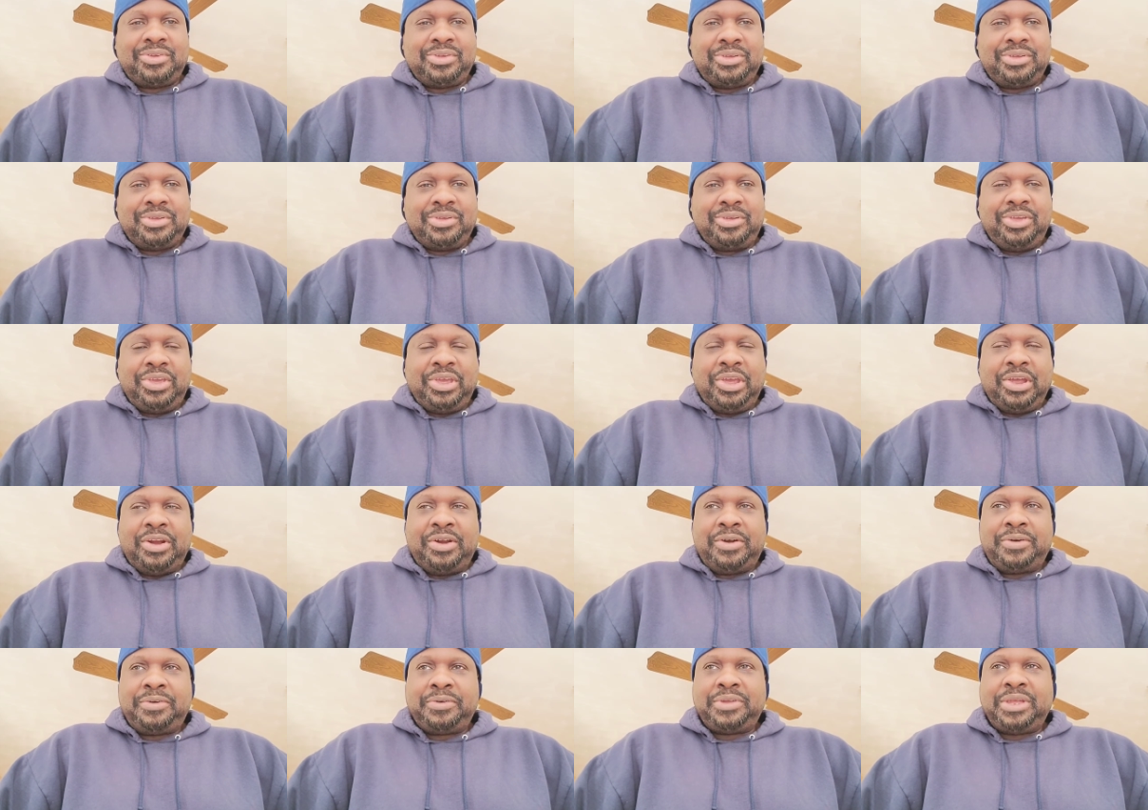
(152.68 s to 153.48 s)
You
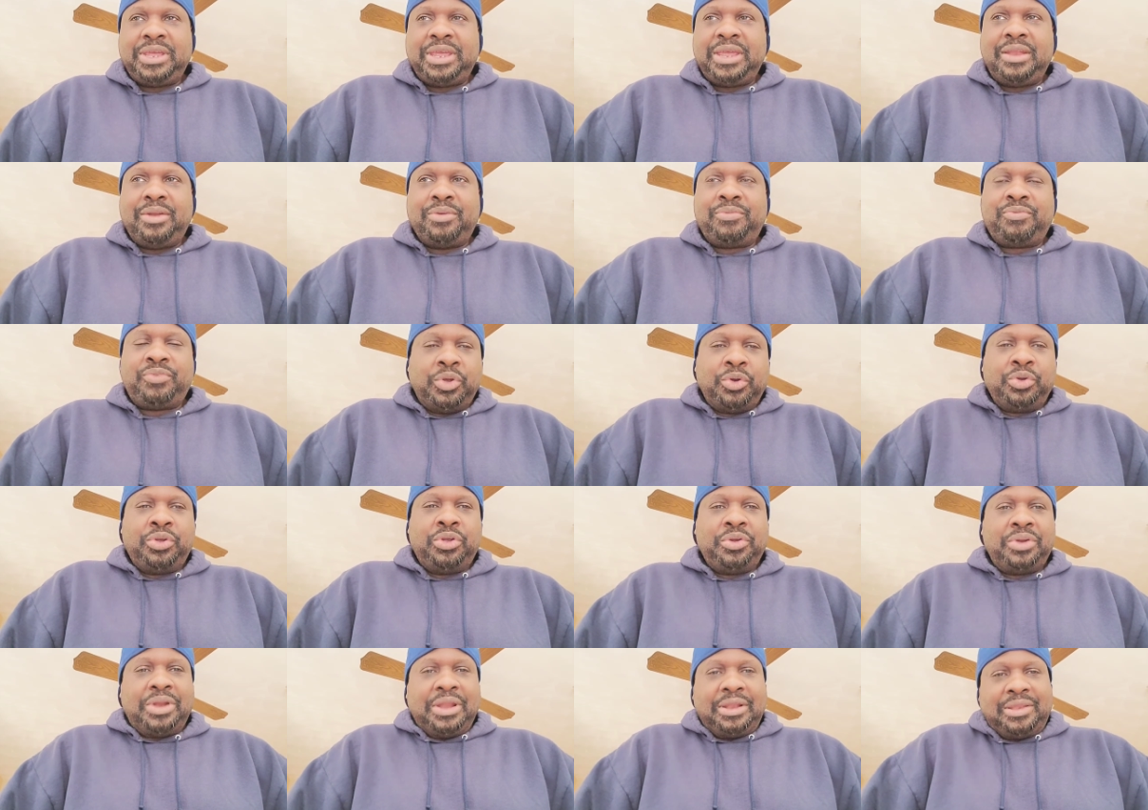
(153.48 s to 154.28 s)
know, and a few of
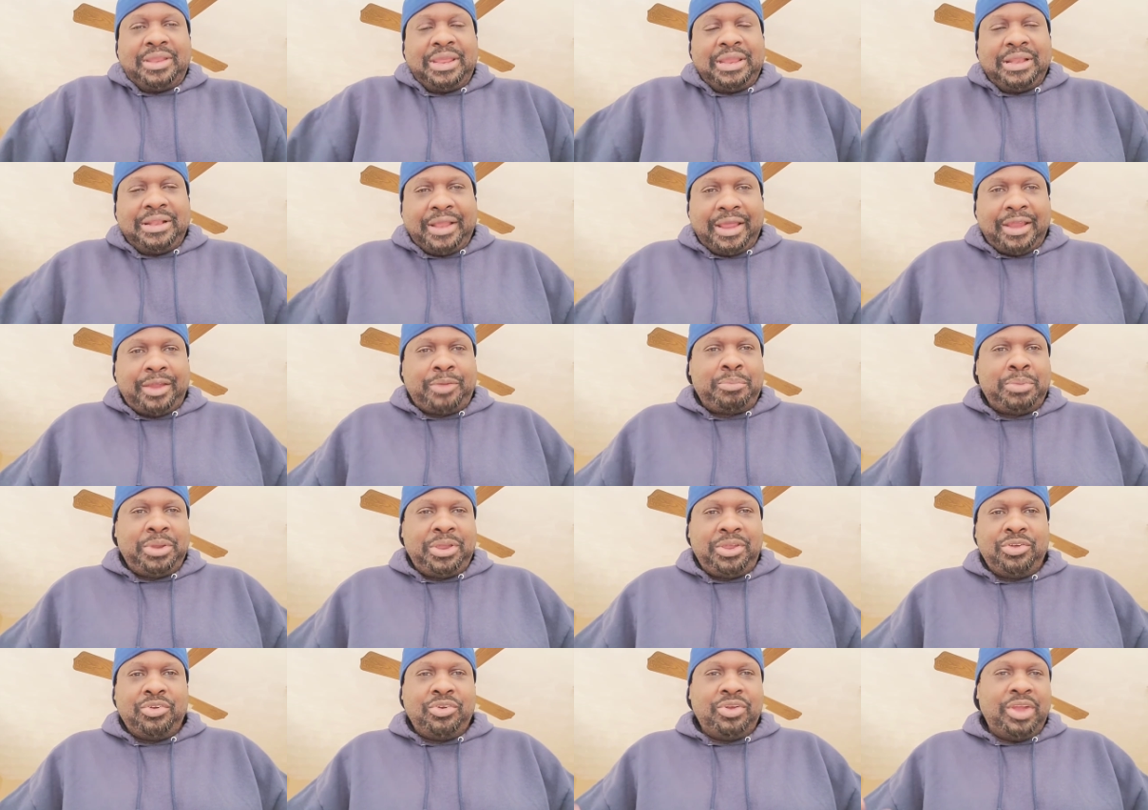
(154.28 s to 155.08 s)
you that did like me,
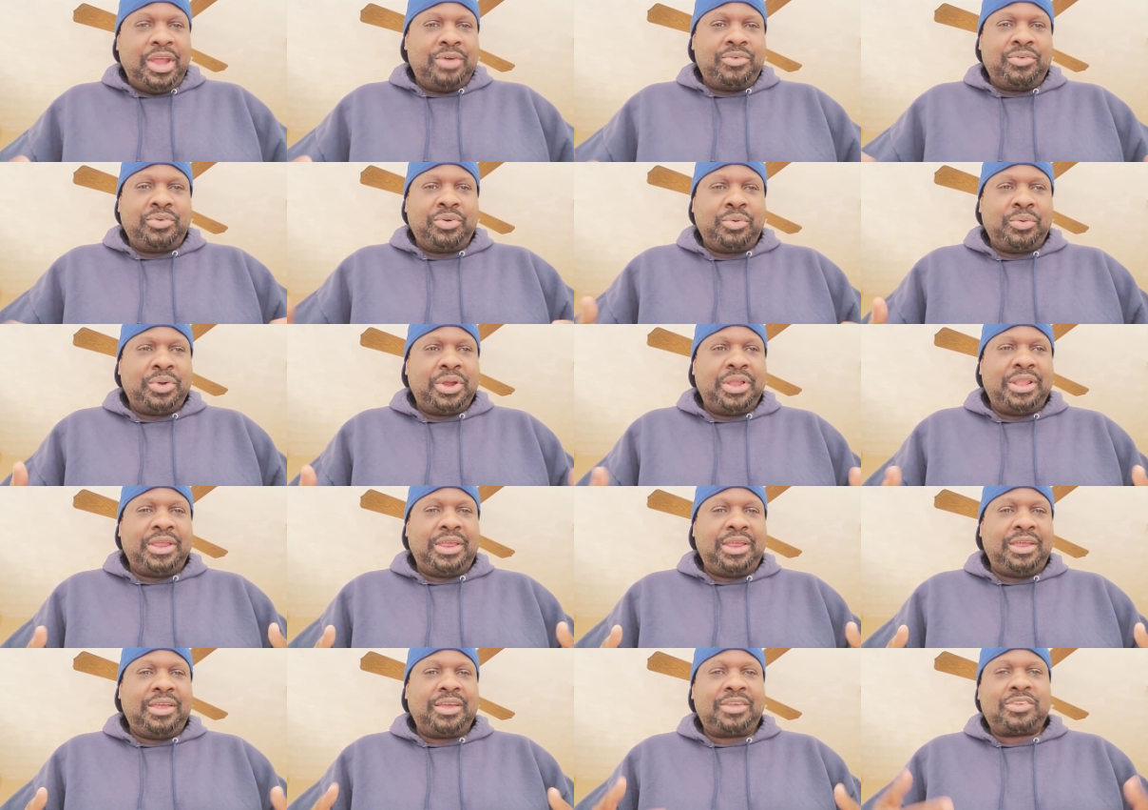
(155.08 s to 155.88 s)
you never
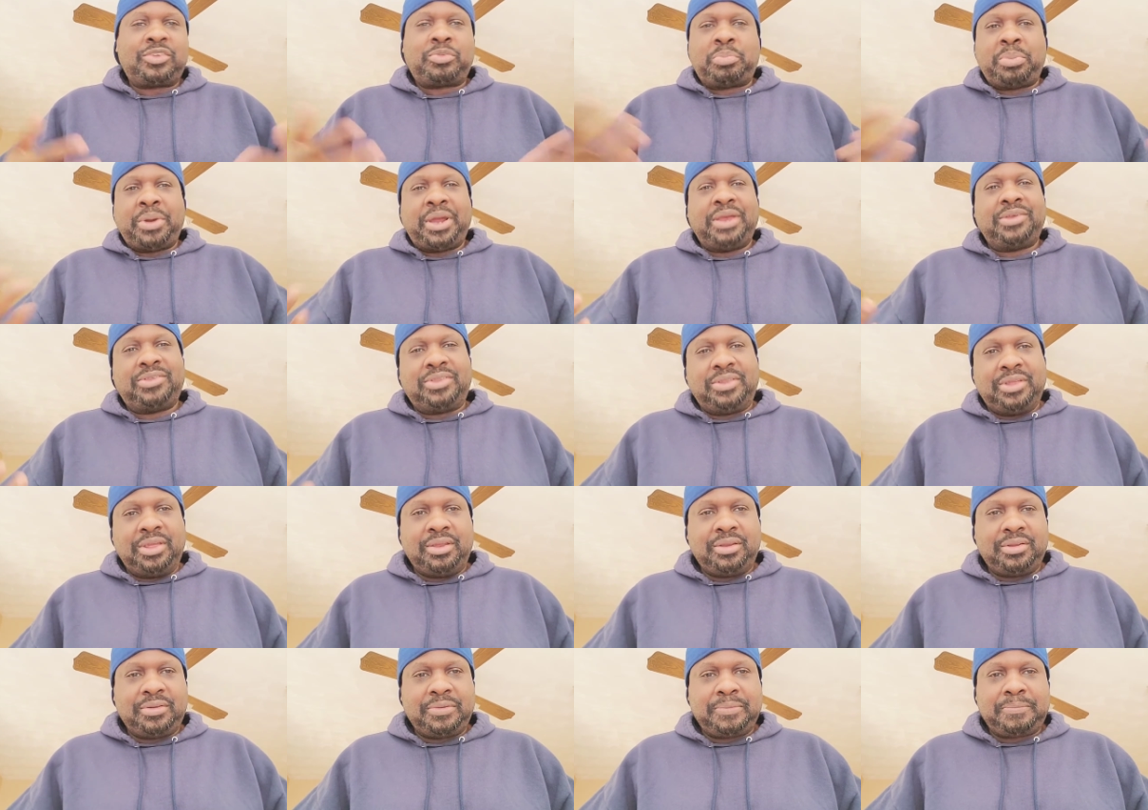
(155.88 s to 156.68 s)
really expressed
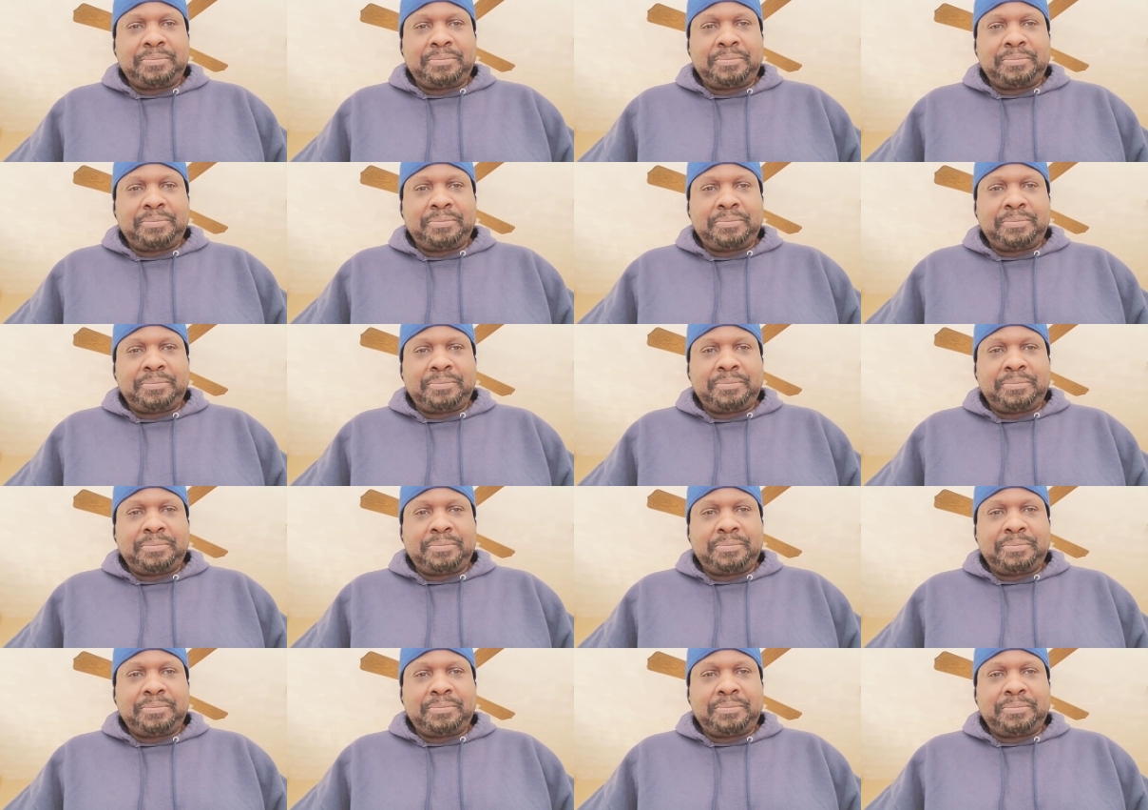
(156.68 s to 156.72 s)
it.